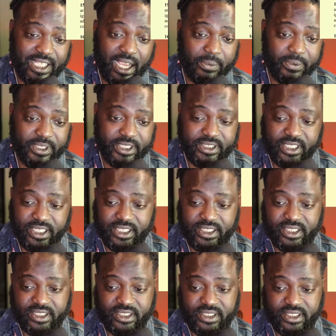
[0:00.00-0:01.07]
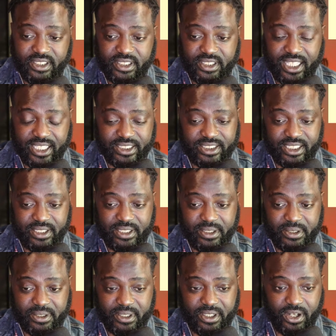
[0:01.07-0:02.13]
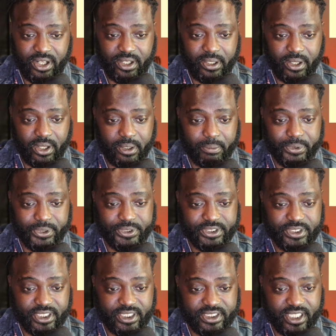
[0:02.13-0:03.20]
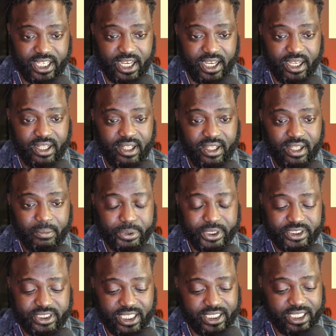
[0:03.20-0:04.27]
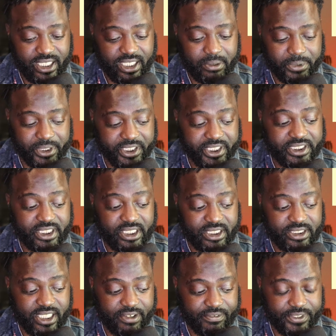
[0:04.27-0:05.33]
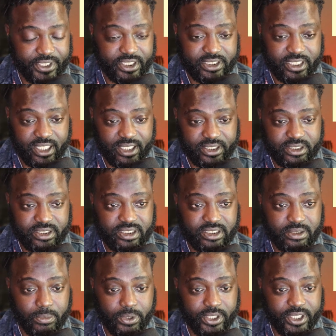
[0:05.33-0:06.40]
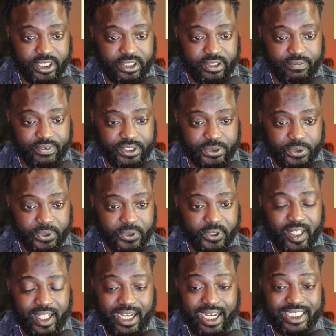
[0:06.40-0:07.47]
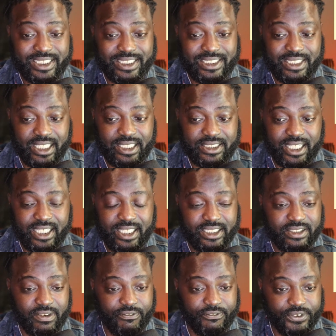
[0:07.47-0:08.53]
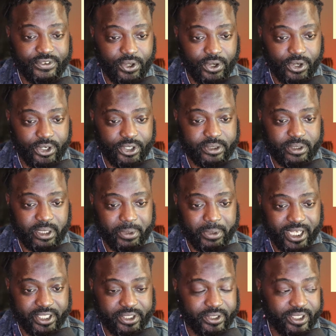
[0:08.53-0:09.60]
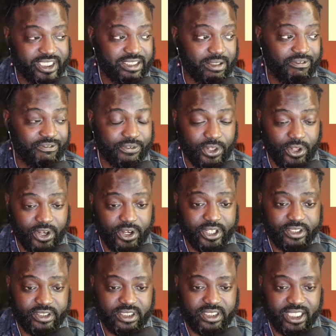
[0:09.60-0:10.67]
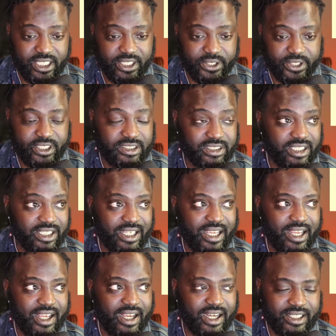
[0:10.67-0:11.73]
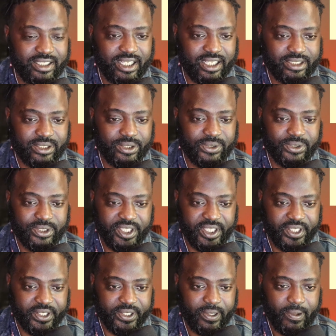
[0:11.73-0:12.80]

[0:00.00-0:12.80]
really think, like I said, all bullshit aside, Prince Hakeem is definitely a talented, smart individual. I just think that he's a flawed commander. He's a flawed leader. He's an unethical leader.